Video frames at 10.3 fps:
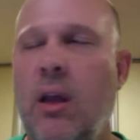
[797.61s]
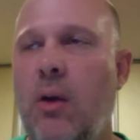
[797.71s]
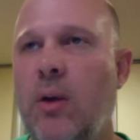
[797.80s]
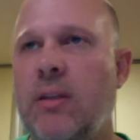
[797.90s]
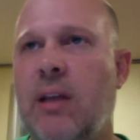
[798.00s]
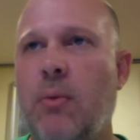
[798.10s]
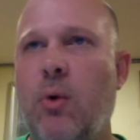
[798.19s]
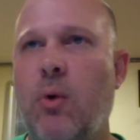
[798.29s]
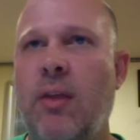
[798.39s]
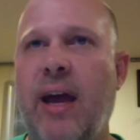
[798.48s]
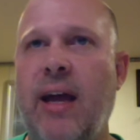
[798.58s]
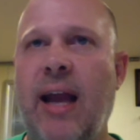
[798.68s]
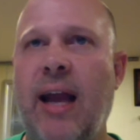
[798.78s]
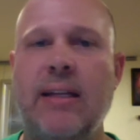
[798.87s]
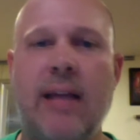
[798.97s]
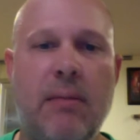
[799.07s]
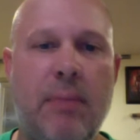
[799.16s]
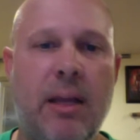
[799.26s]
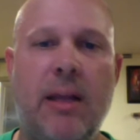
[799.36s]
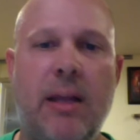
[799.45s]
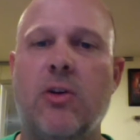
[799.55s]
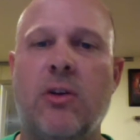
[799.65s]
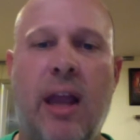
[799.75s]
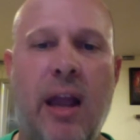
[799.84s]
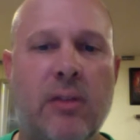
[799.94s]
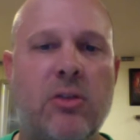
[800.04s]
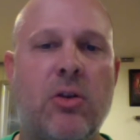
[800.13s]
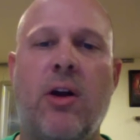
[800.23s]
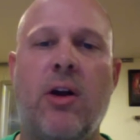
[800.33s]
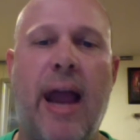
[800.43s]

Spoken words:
with someone that had diabetes or cancer or